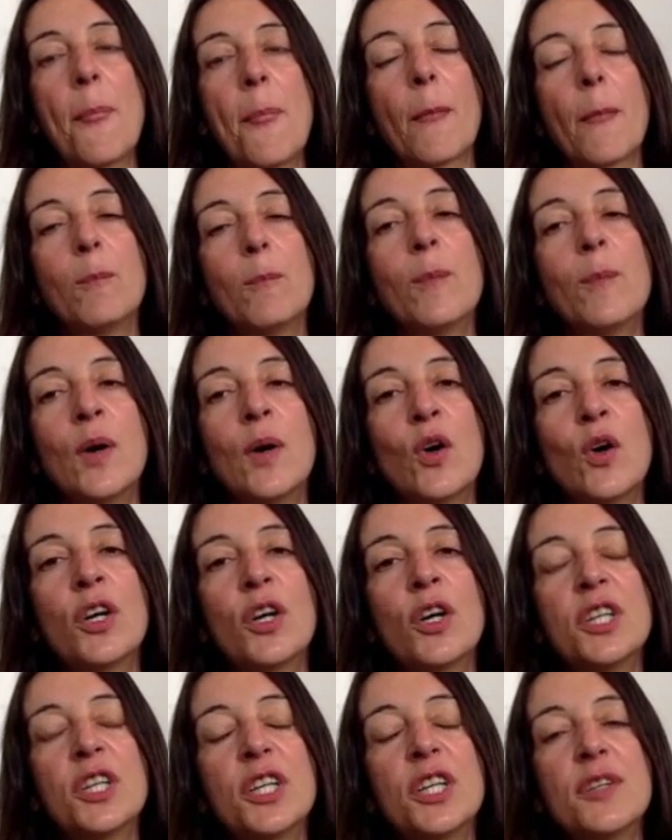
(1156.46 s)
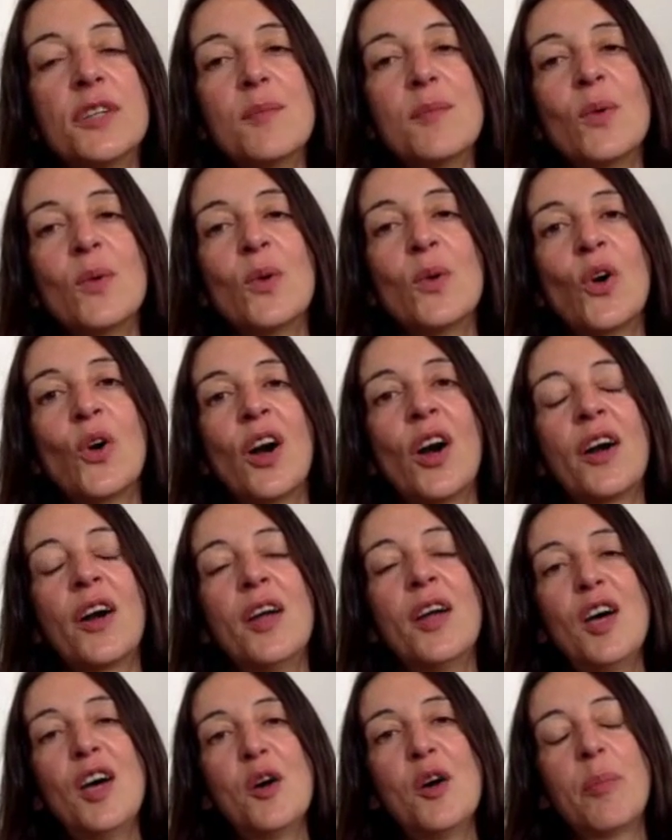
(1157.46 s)
more and more
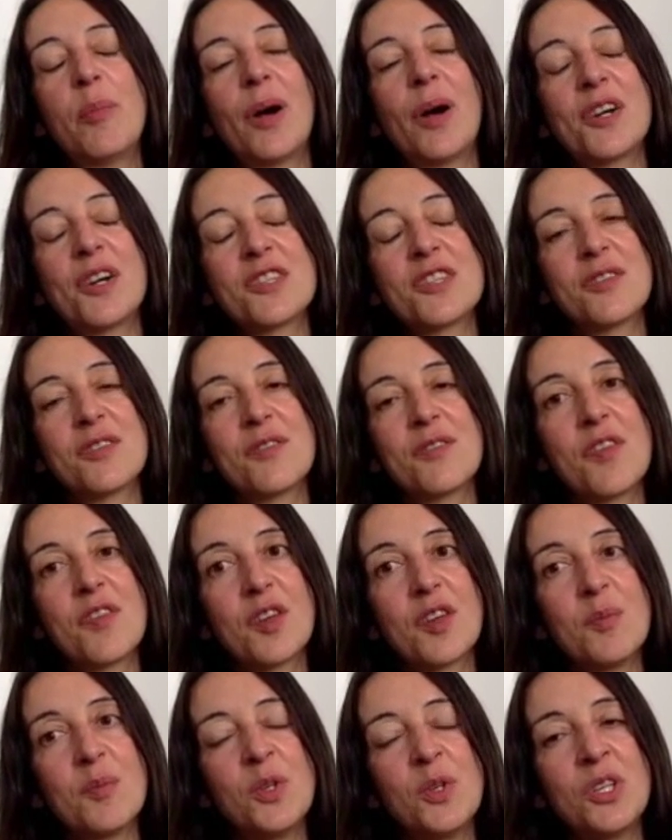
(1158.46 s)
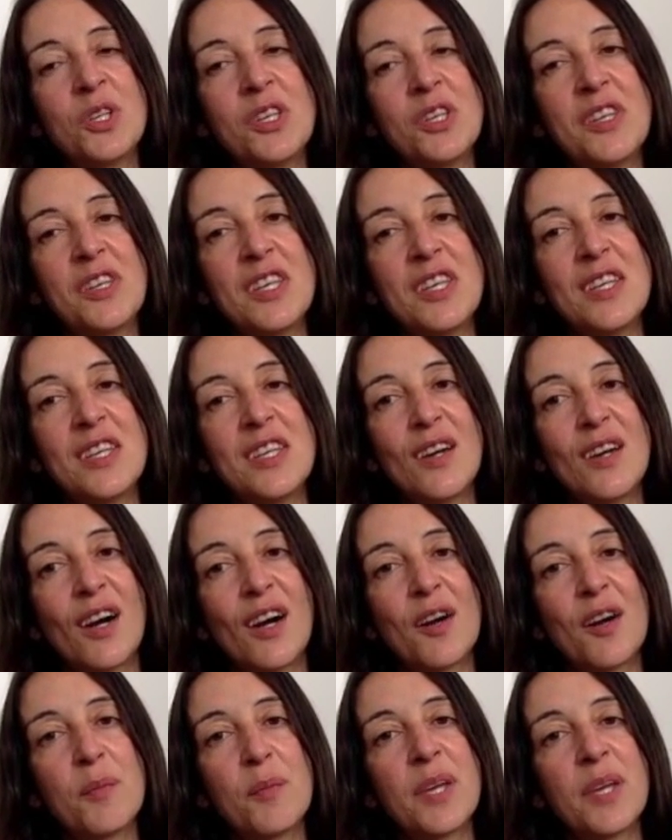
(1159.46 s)
parts of the community
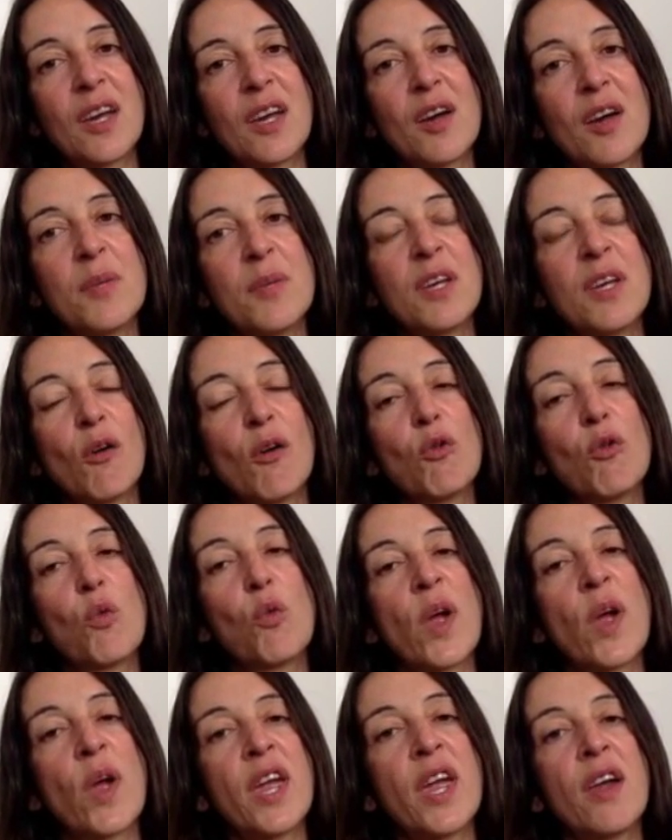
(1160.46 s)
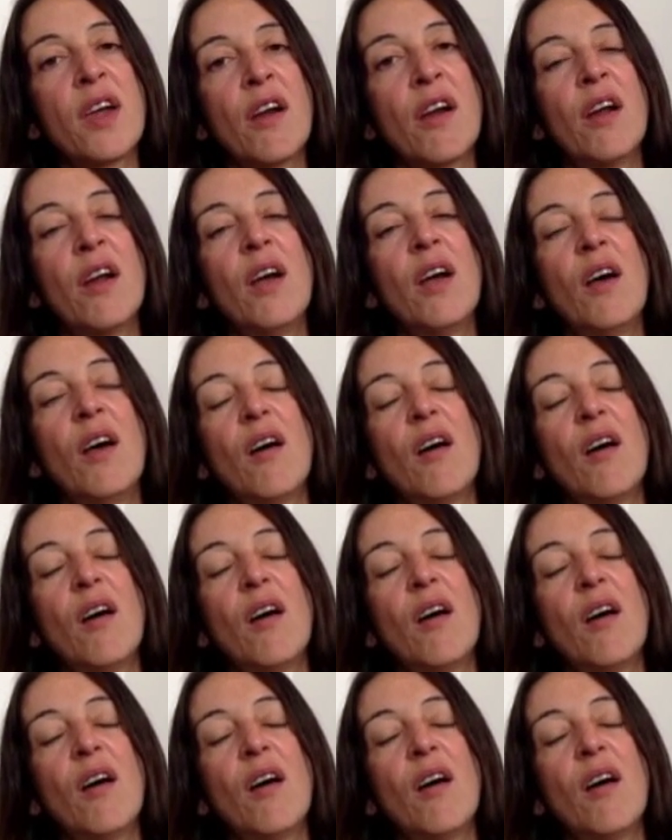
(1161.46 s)
are becoming aware